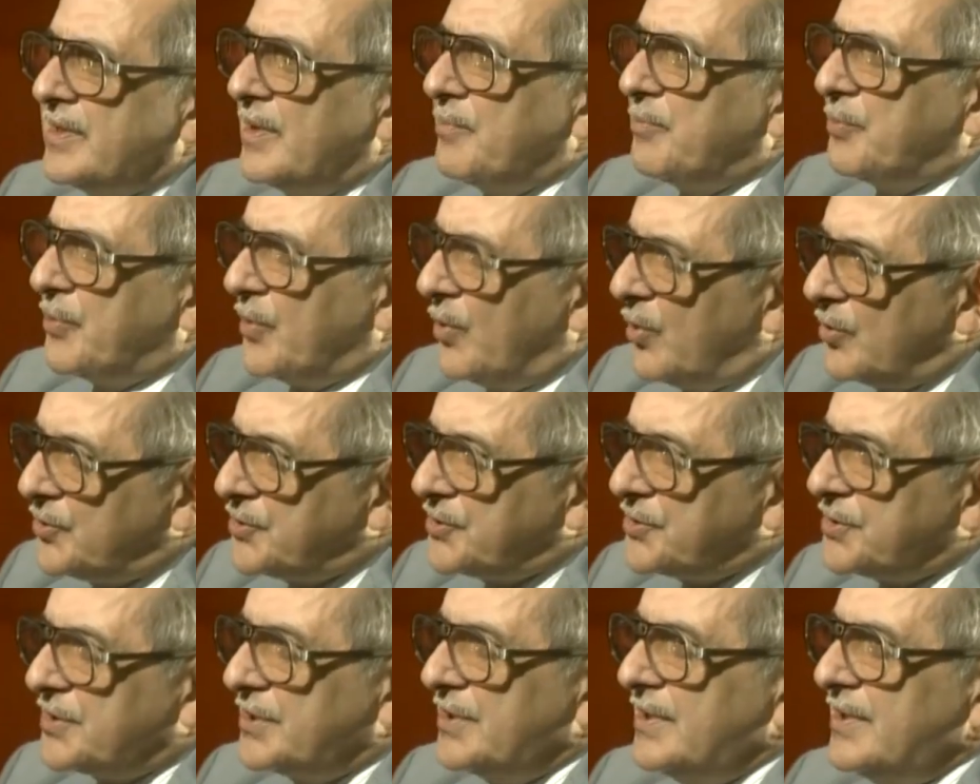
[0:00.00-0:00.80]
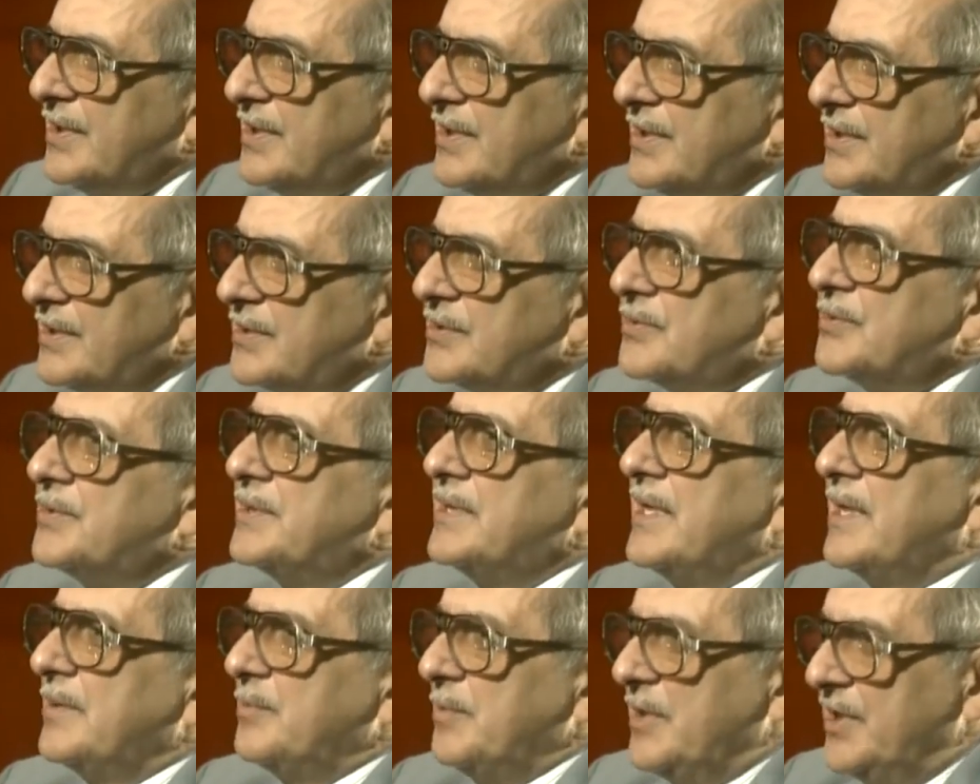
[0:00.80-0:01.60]
approach to
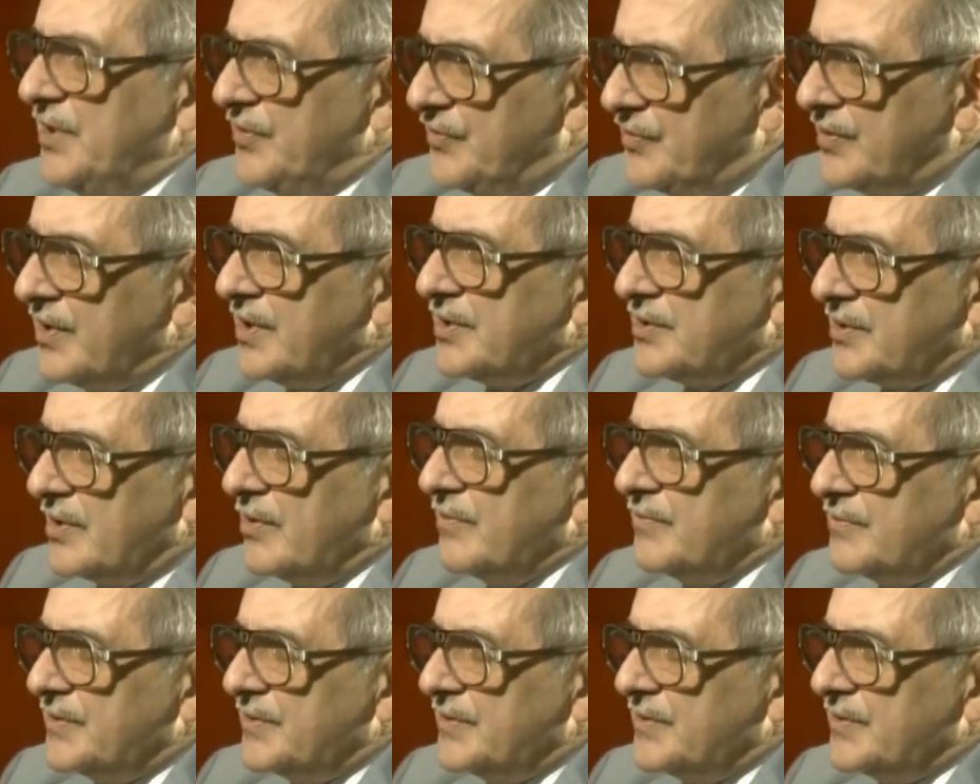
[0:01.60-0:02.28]
the administration of